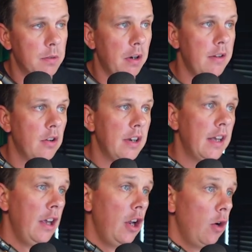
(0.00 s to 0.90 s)
But I'm going to
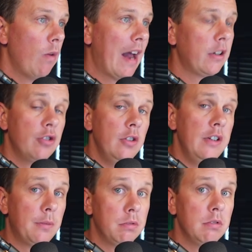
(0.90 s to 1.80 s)
rattle through
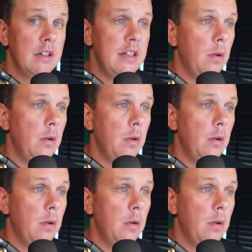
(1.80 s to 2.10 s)
this pretty